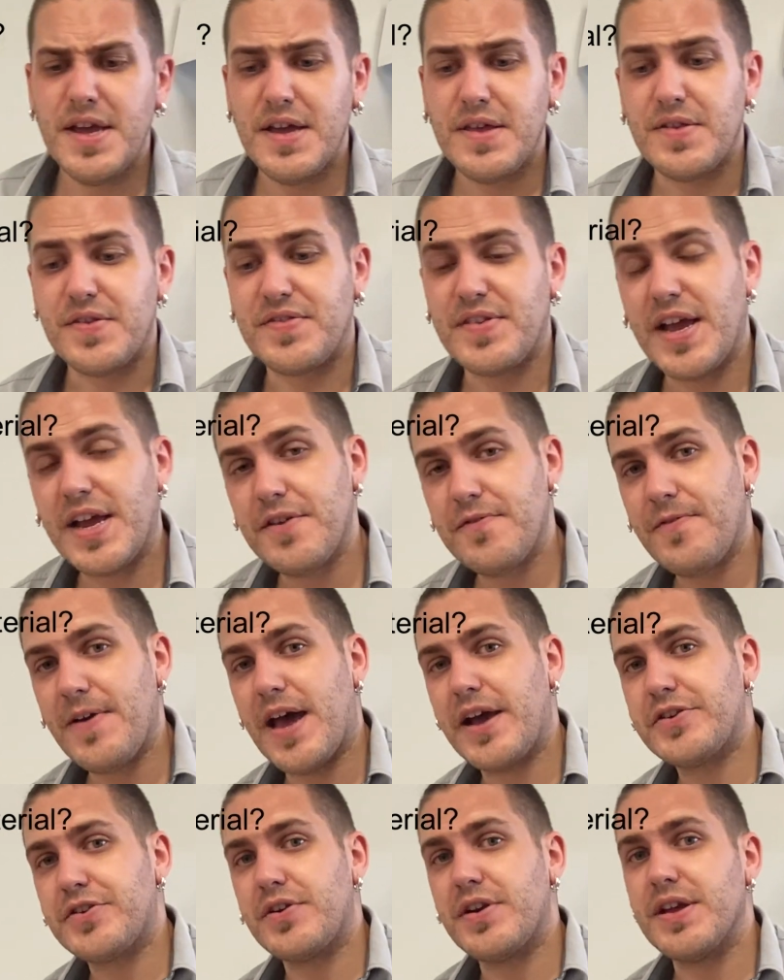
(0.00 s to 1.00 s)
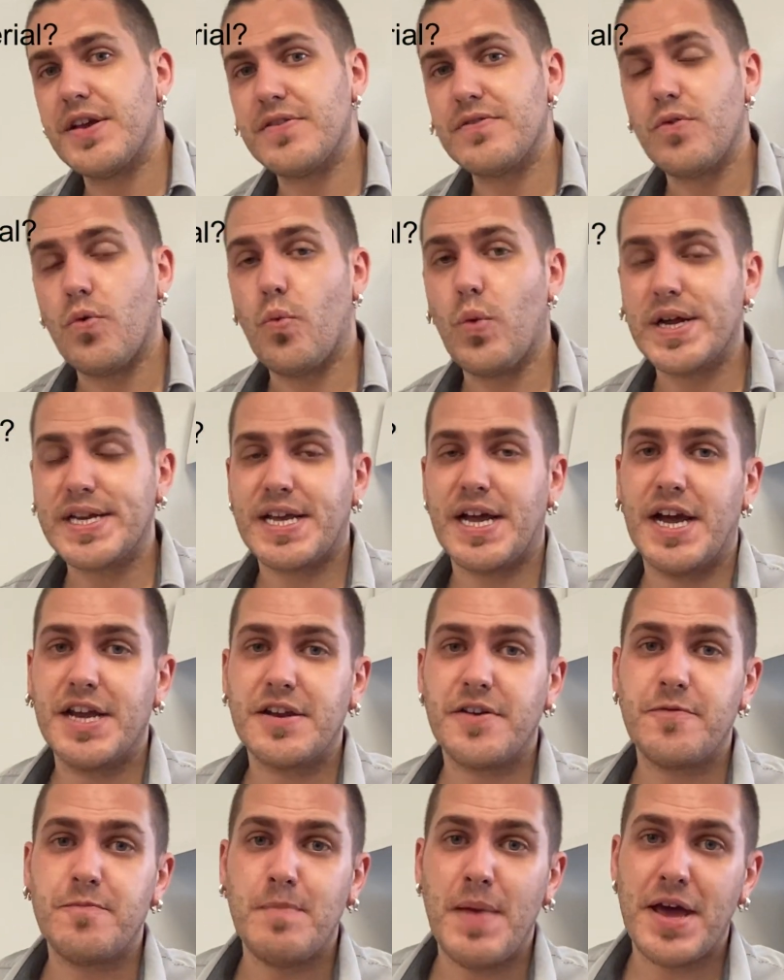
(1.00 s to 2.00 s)
The second factor is, what kind
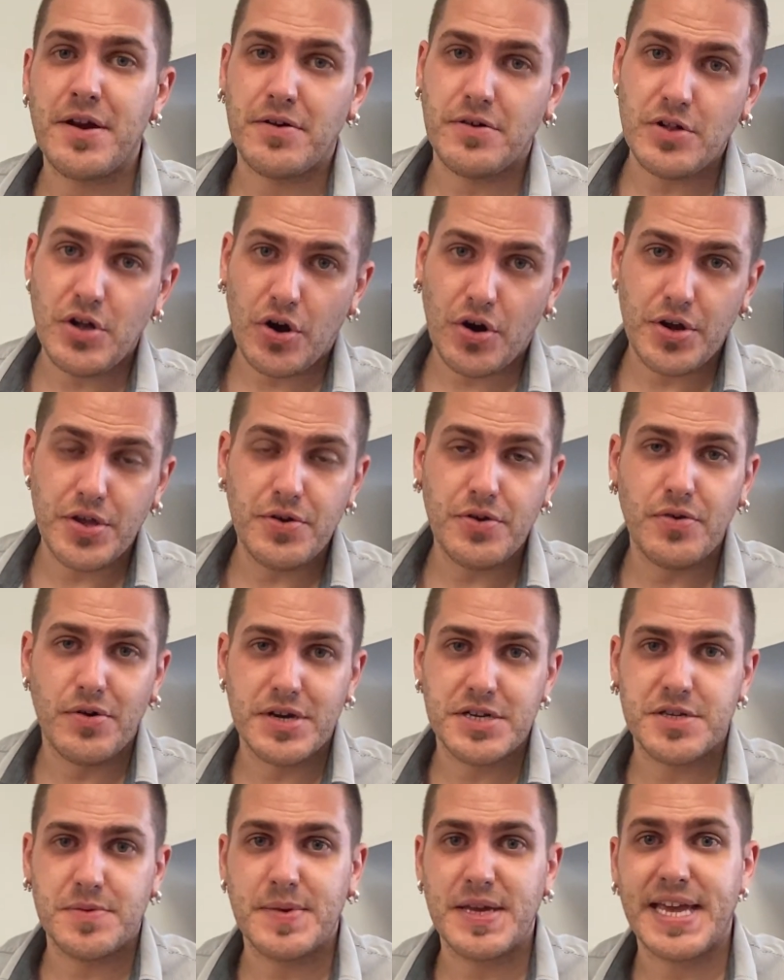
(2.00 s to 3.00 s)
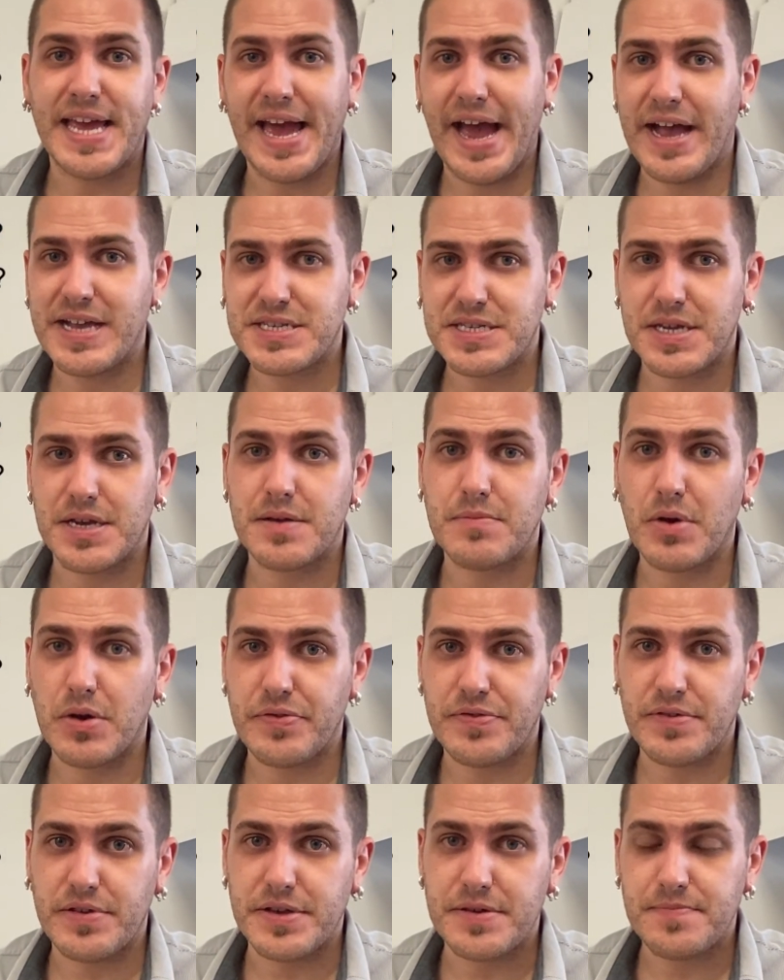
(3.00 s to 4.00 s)
of metal are you going to be casting
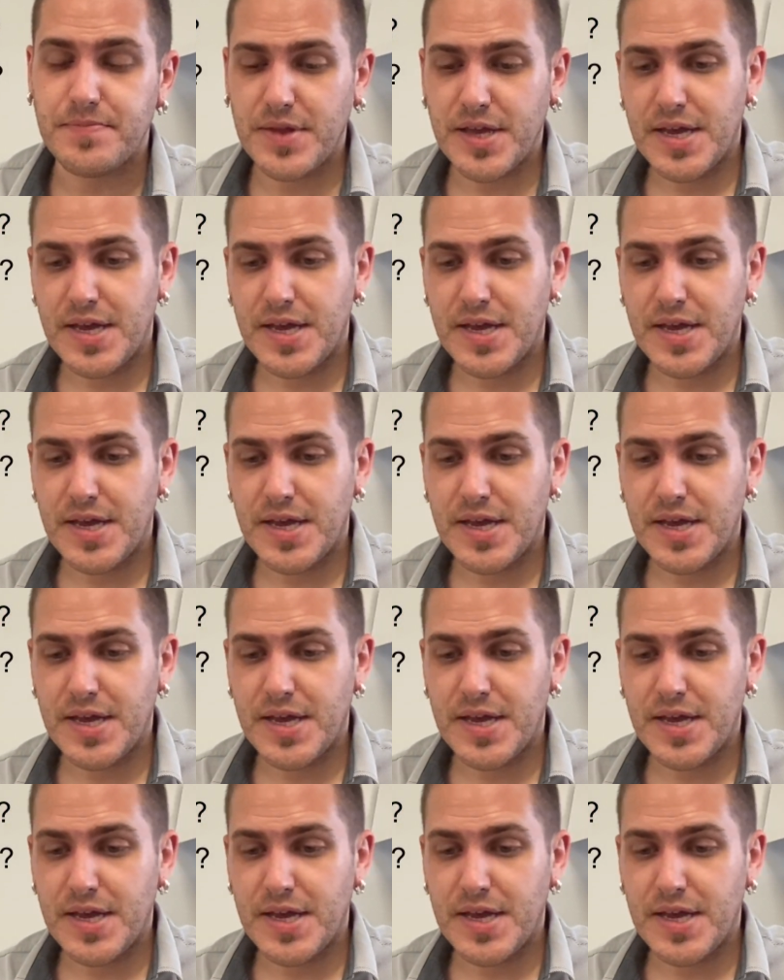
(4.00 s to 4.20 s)
mostly?